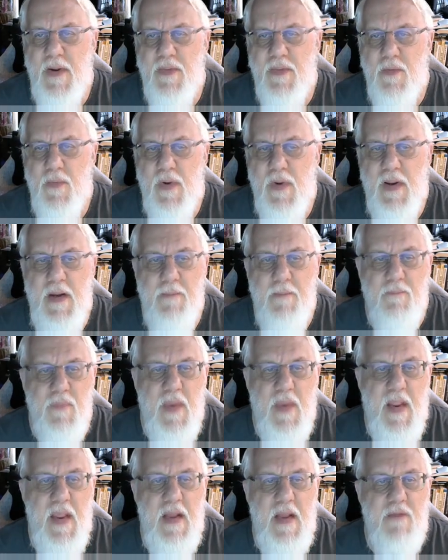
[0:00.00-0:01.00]
by the way.
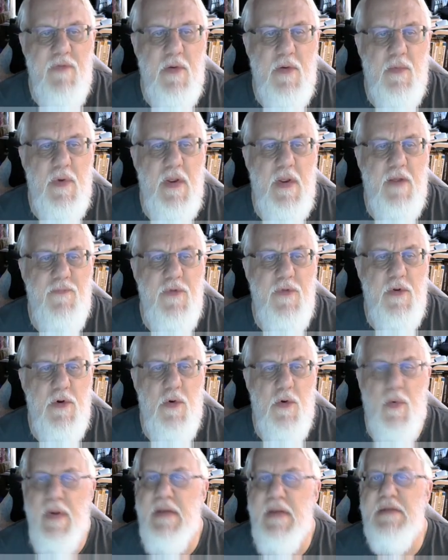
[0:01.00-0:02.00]
And if you don't
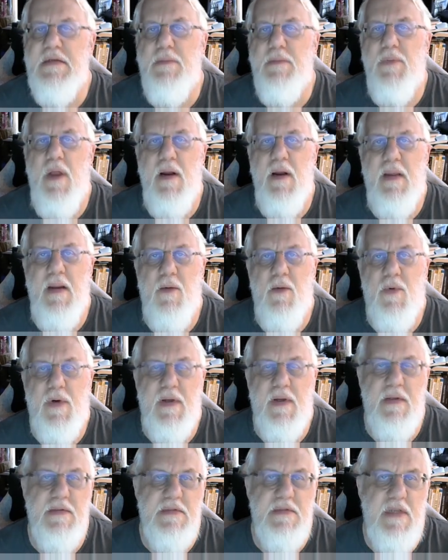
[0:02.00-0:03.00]
know what Easy Blog
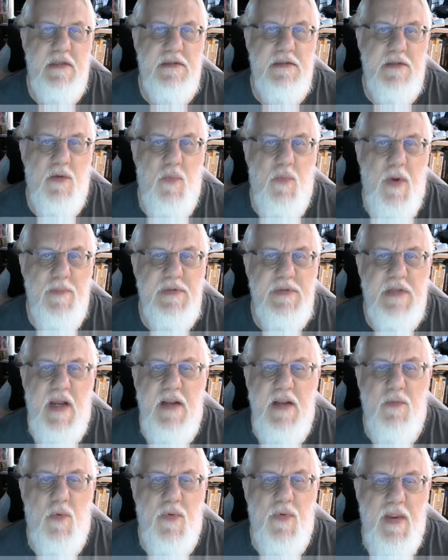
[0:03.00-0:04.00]
Network is, it's a
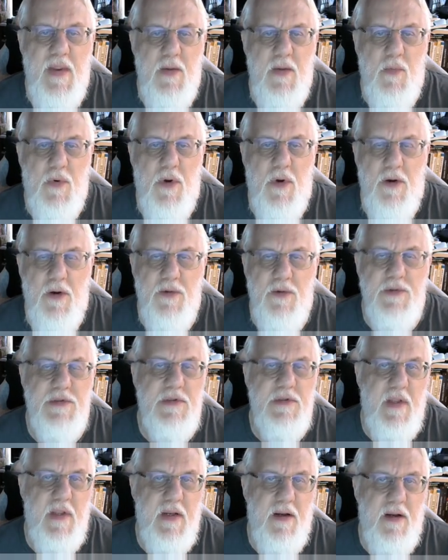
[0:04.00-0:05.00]
website where they will
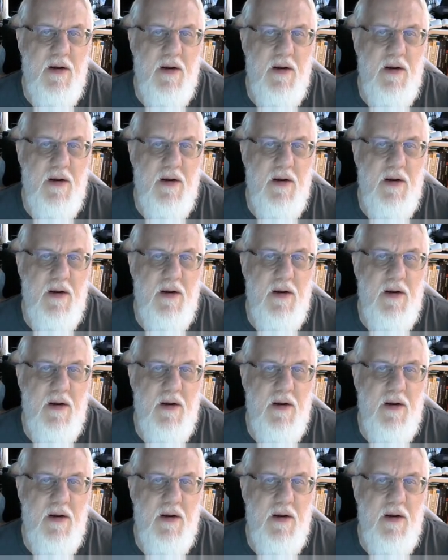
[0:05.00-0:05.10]
host like